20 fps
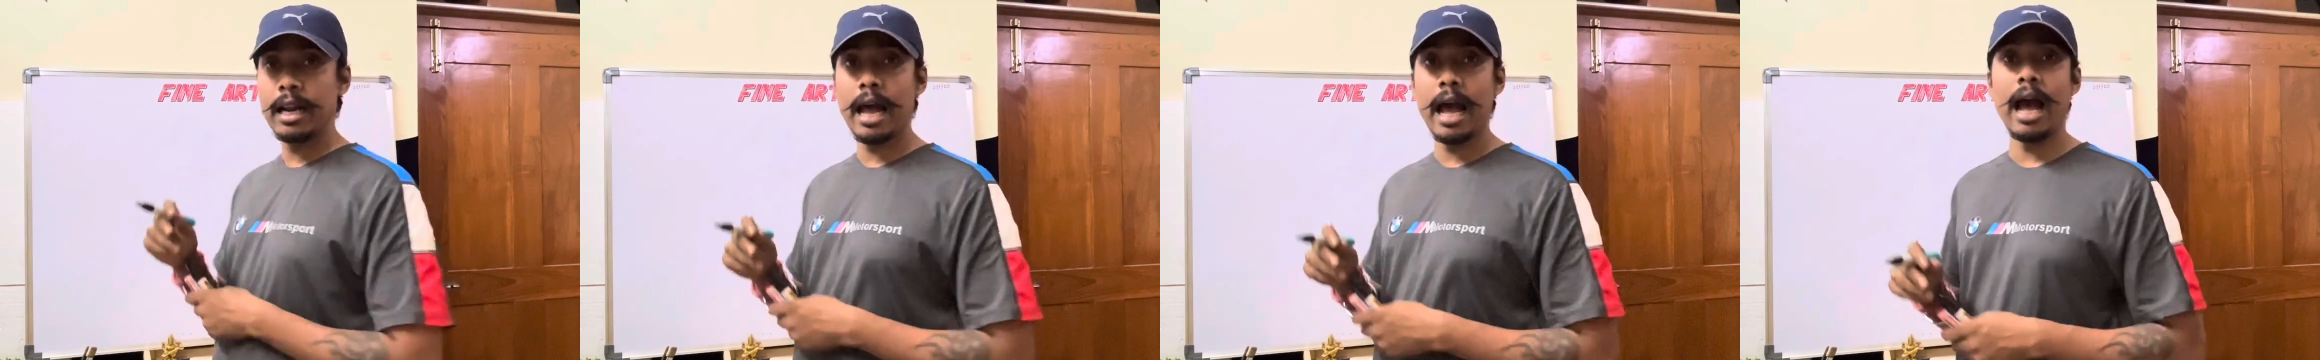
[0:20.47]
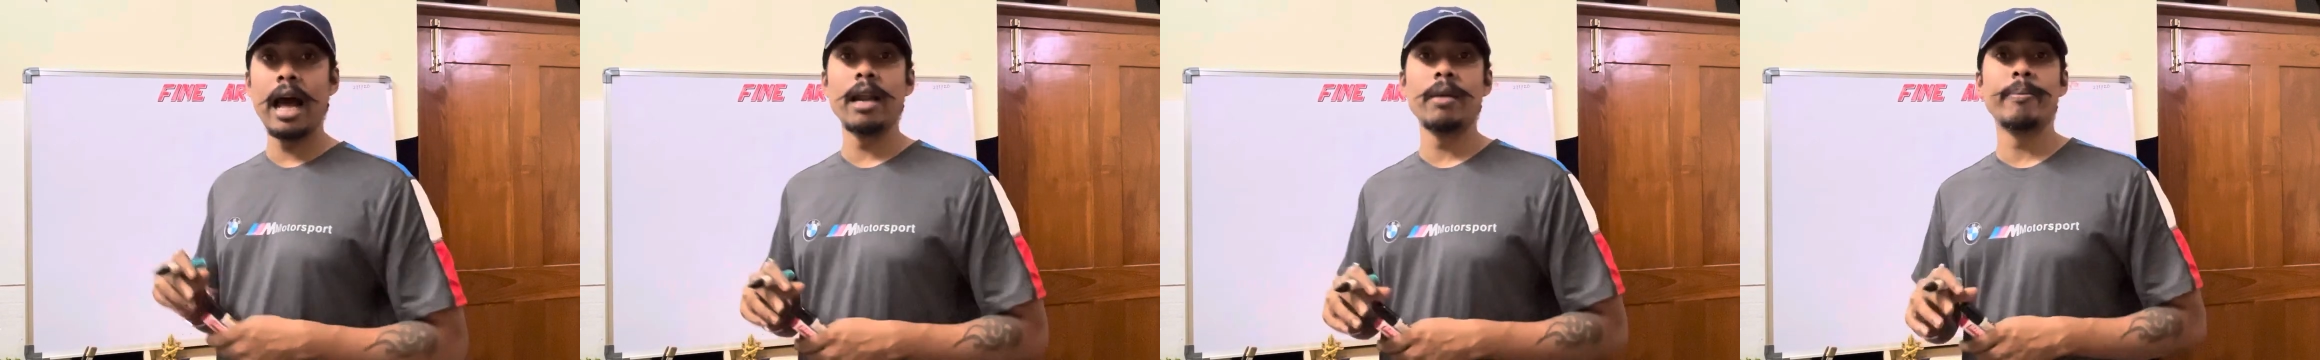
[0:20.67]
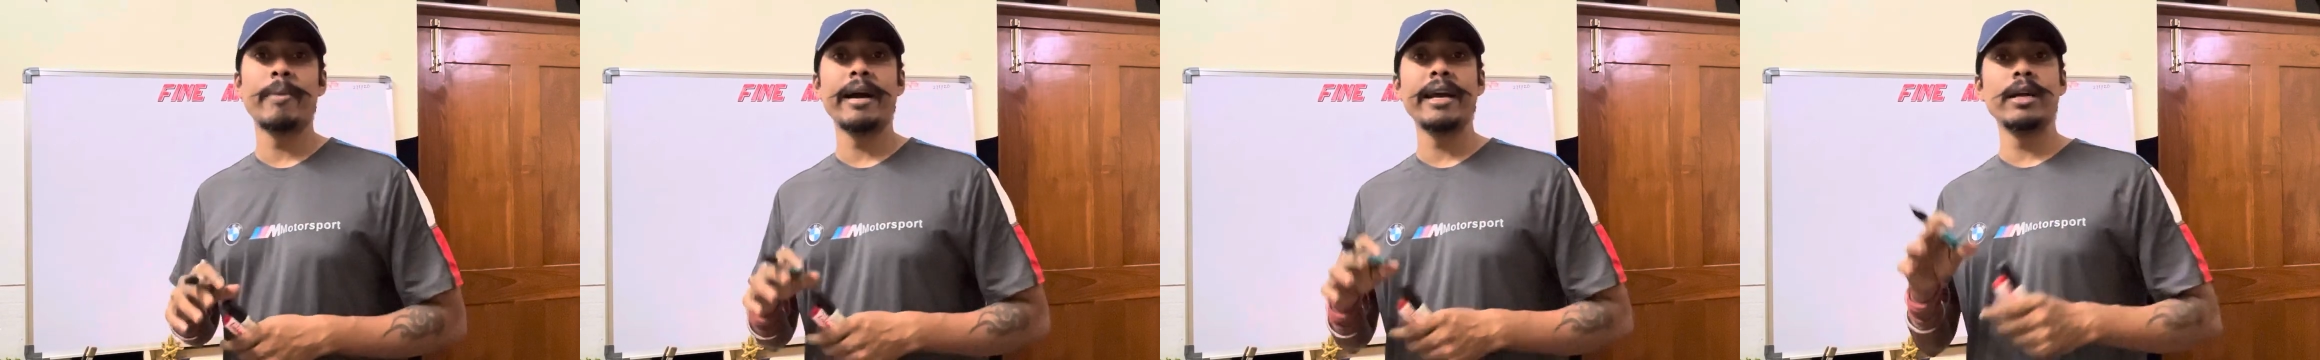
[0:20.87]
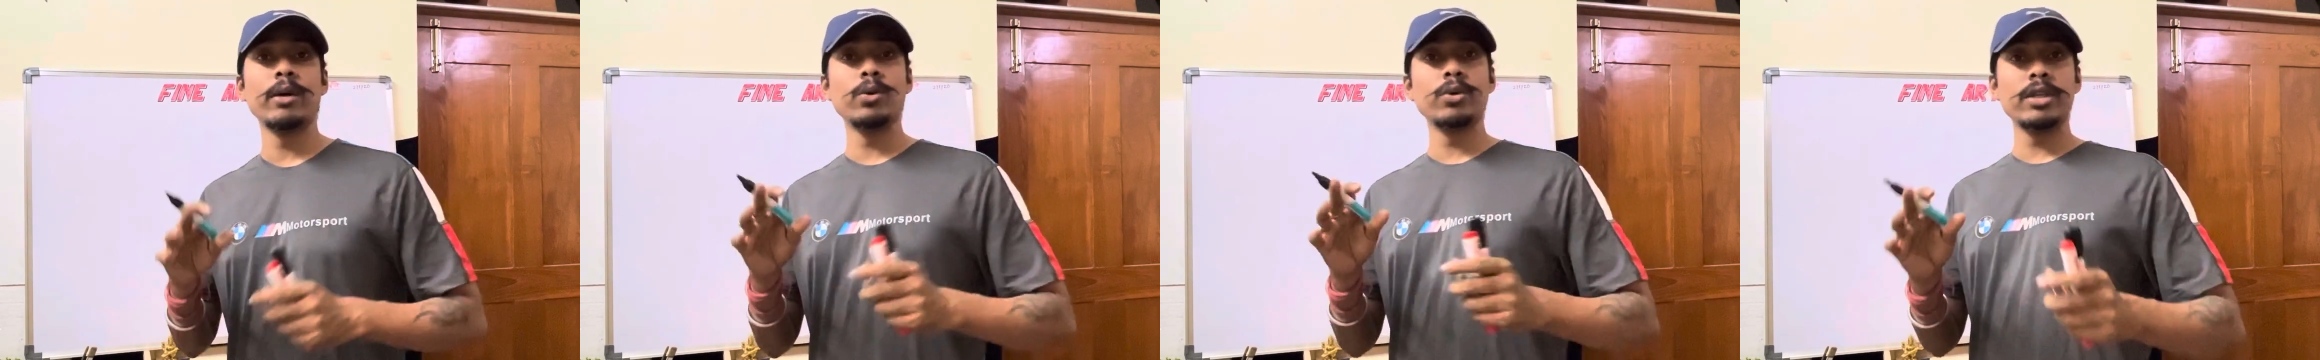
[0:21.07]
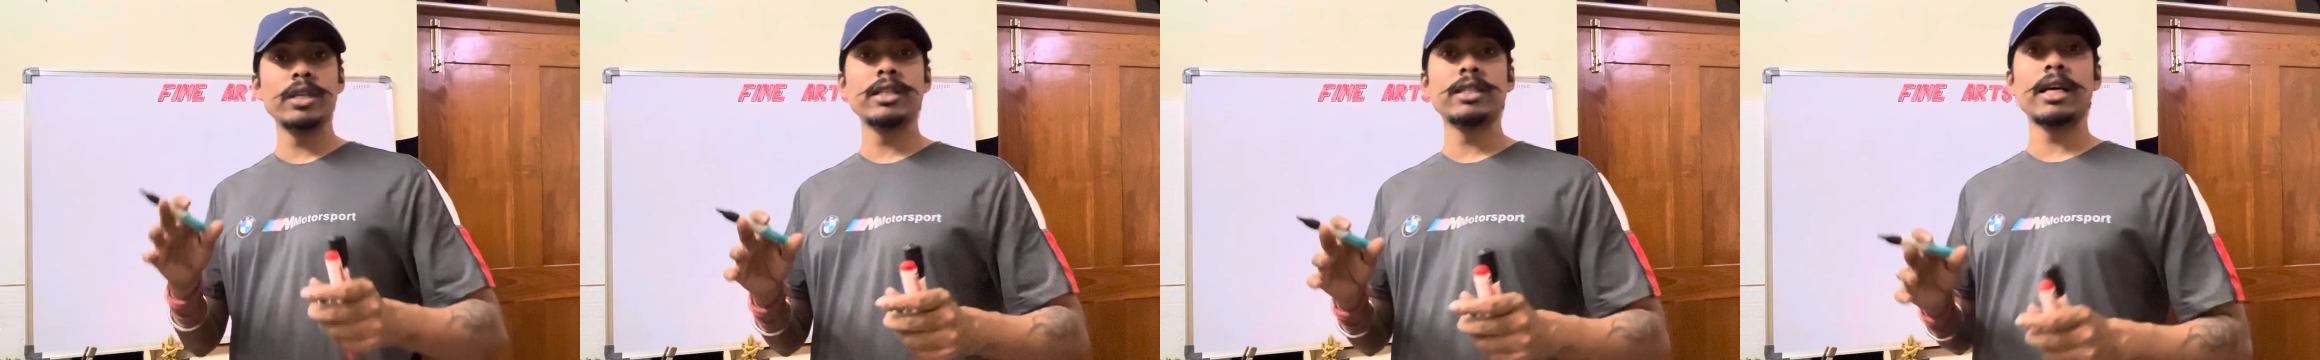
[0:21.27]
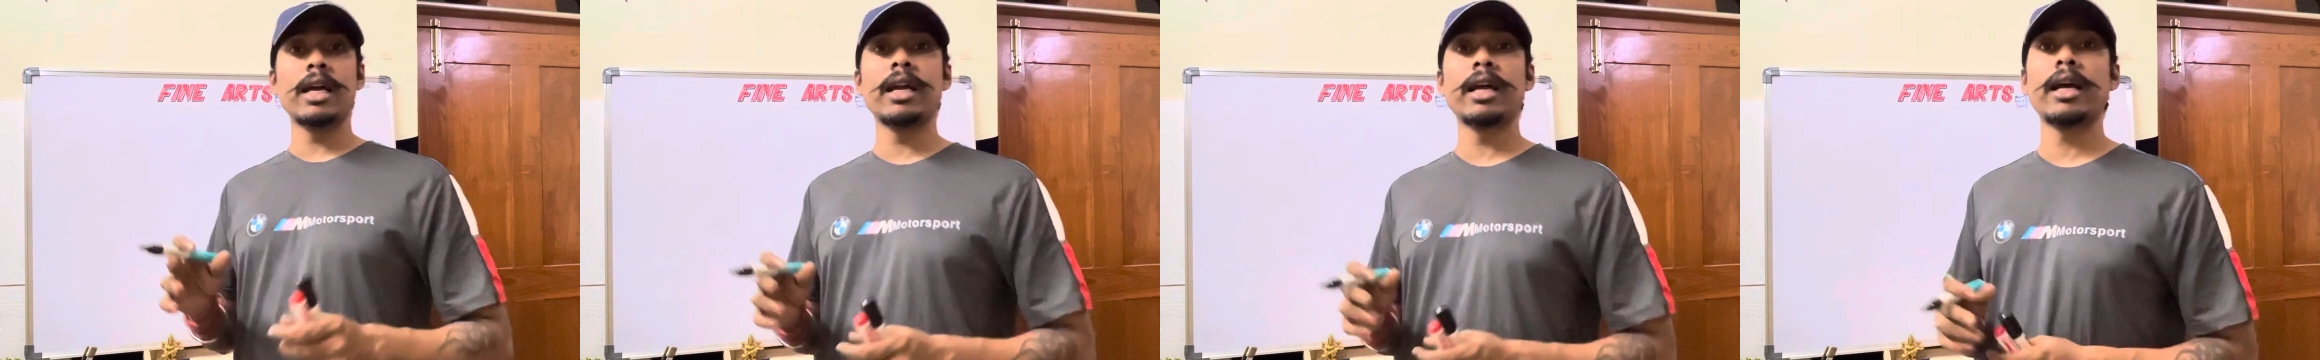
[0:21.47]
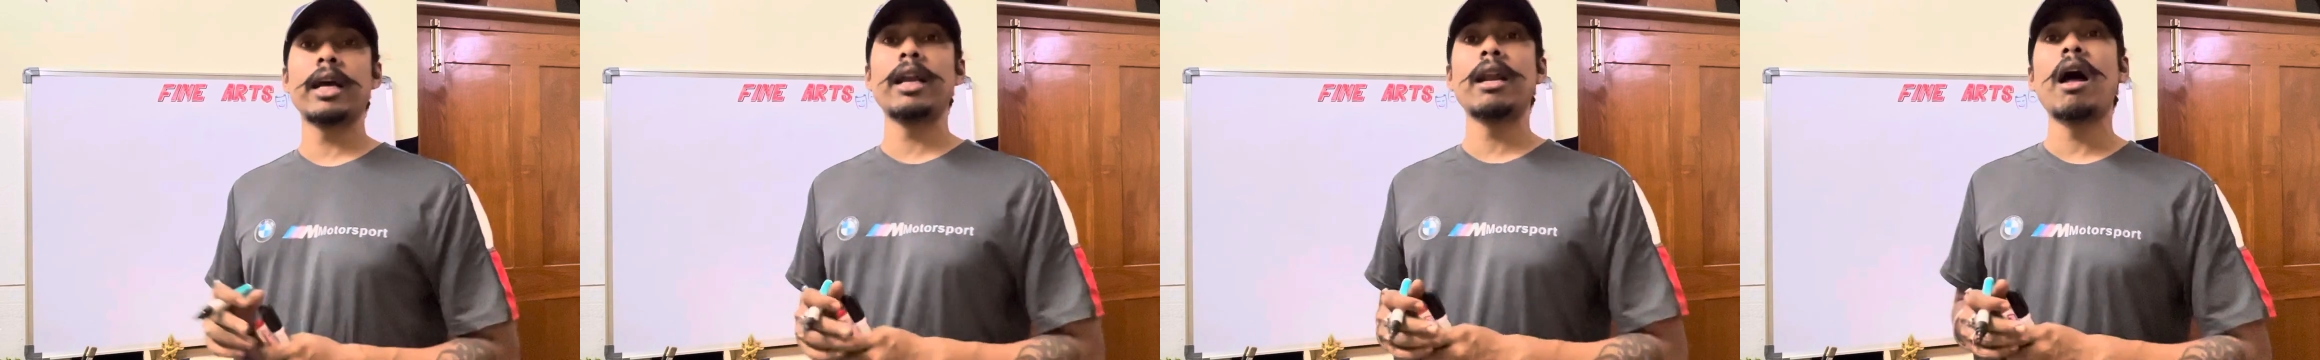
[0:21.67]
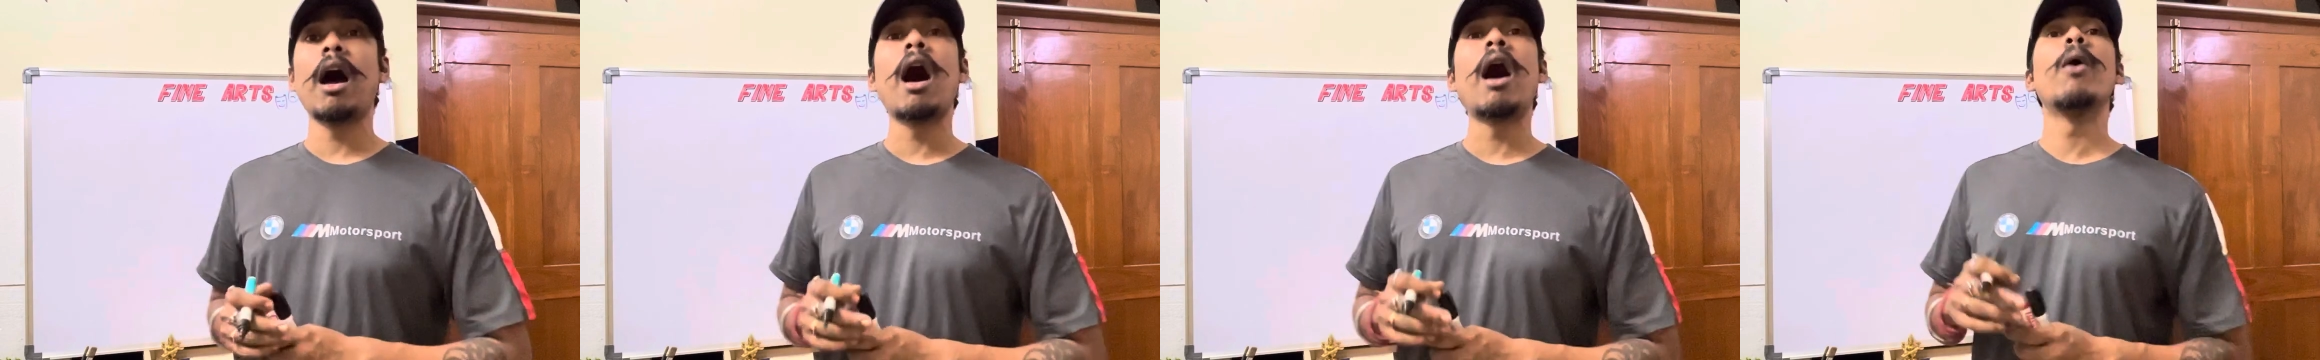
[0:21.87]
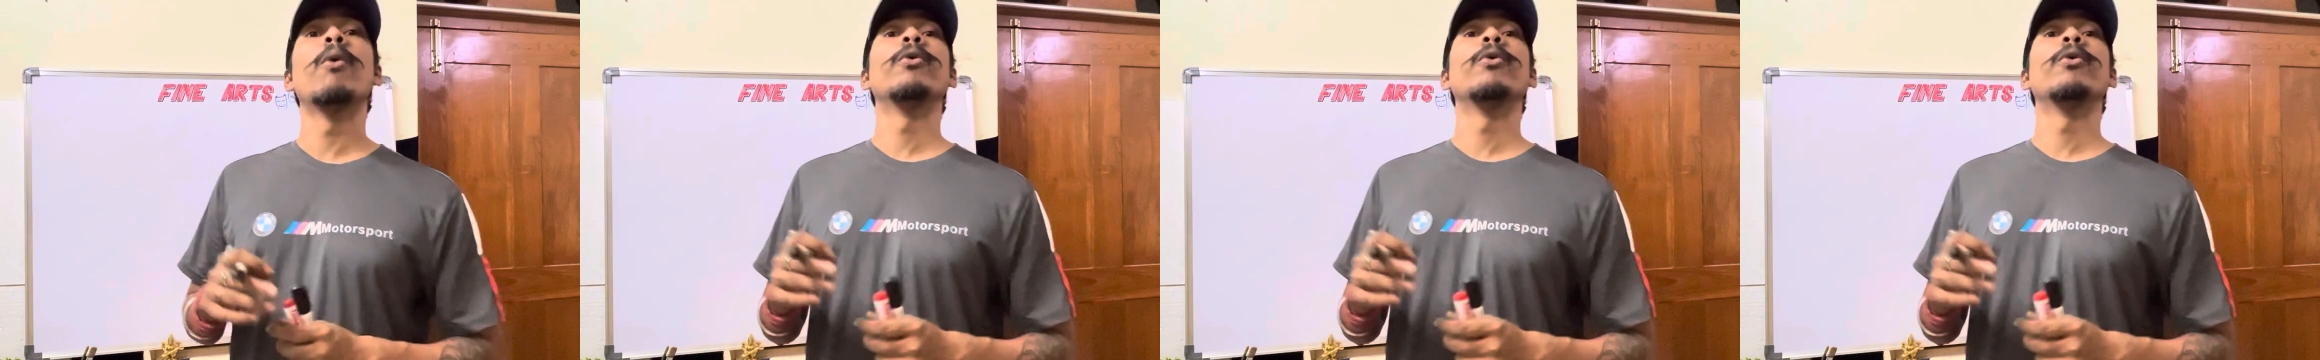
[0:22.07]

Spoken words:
and by using circle how